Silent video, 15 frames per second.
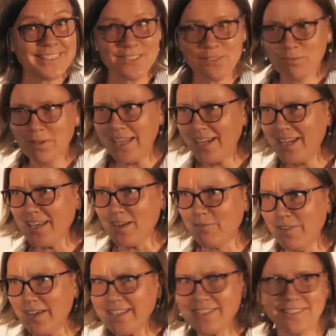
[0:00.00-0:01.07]
is really
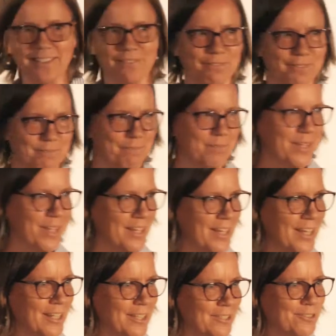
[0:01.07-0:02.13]
effective.
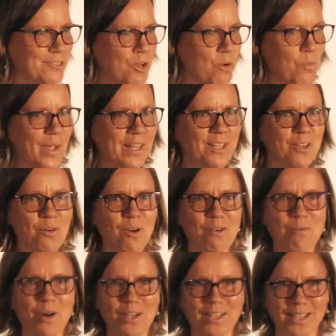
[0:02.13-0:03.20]
So when you are
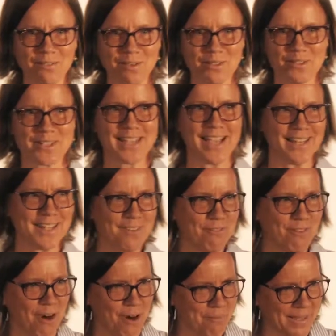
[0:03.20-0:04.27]
working with organic
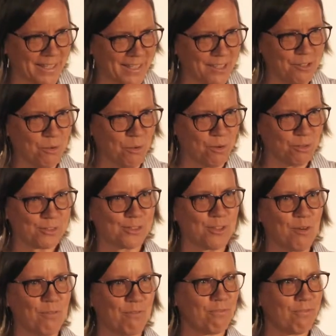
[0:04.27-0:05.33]
farming, you
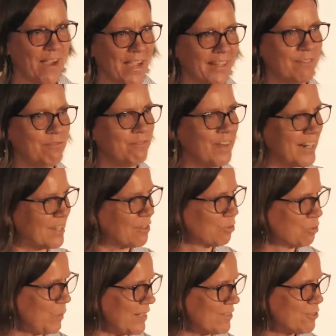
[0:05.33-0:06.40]
also find very
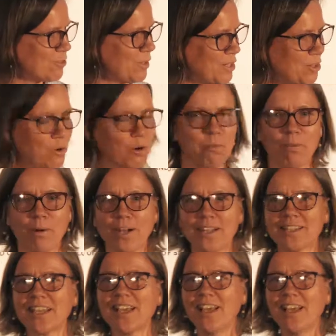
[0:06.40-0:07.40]
good ways to incorporate